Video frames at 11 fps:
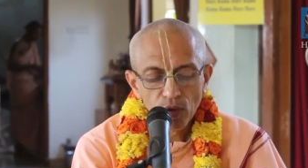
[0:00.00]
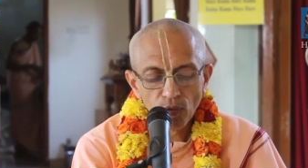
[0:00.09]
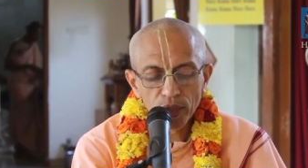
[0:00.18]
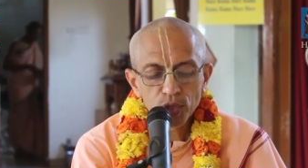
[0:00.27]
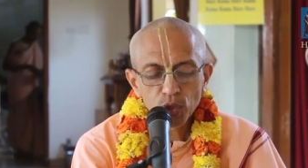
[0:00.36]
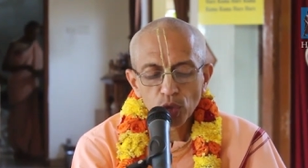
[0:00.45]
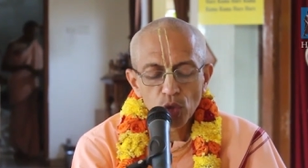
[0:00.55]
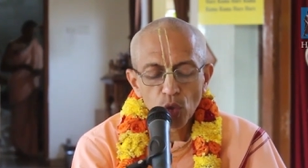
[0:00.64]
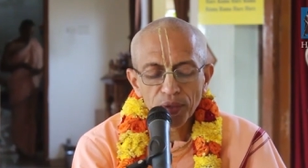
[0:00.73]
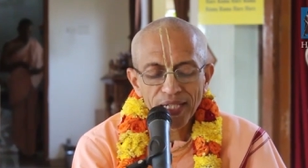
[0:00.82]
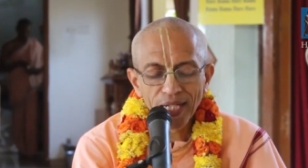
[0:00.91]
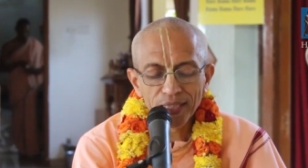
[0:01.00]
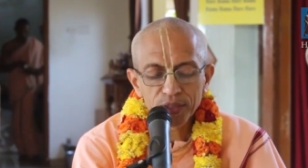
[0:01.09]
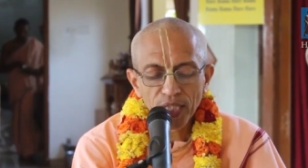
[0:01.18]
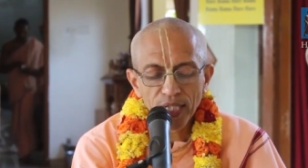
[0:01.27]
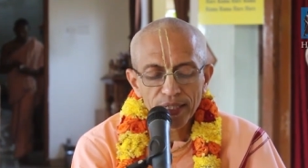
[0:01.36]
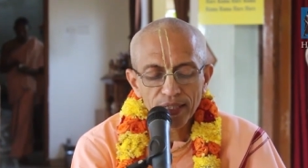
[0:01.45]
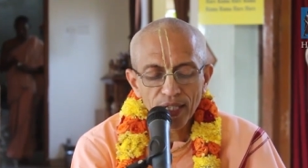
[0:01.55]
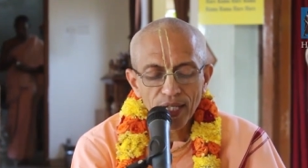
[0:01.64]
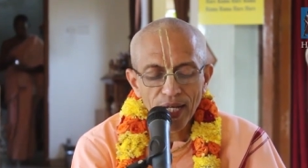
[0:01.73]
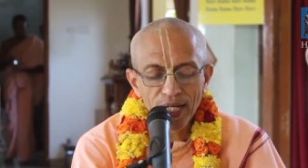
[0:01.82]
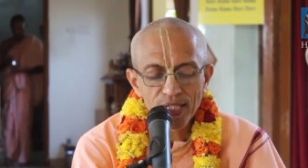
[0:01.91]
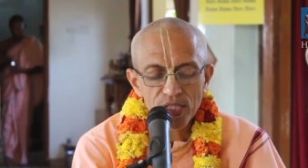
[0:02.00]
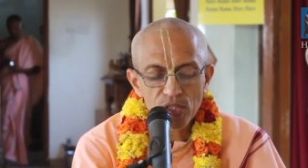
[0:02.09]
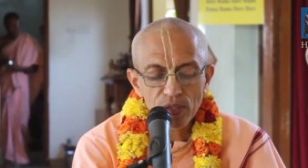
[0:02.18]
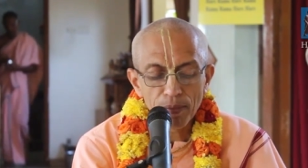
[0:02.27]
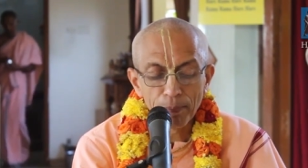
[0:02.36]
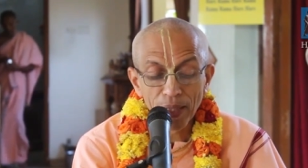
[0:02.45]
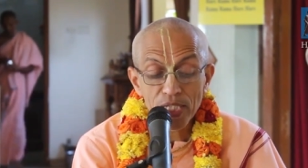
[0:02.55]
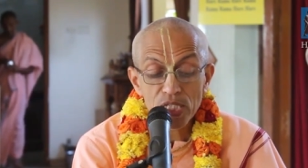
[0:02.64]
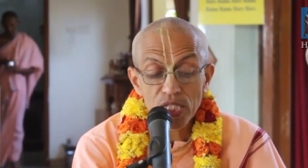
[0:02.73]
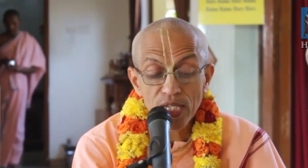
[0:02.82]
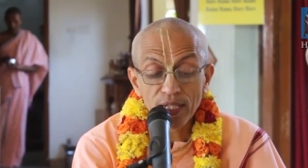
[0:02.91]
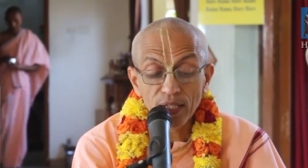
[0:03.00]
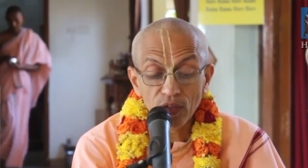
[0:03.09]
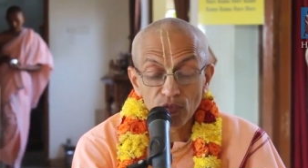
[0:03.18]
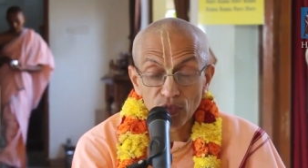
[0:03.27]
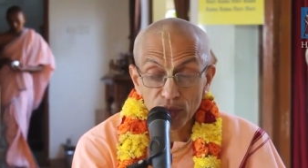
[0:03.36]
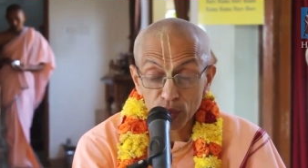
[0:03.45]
One should know the Acharya as myself.